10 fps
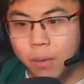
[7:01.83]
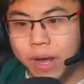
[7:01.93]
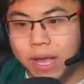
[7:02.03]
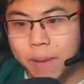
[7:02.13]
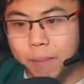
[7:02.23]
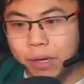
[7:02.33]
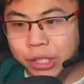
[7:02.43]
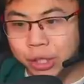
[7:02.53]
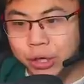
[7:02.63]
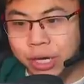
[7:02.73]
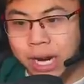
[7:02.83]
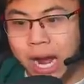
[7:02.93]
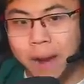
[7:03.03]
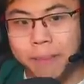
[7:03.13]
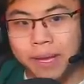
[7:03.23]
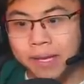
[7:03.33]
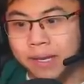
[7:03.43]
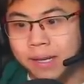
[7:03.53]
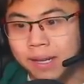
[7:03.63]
Wait, I'm pretty sure you can hop in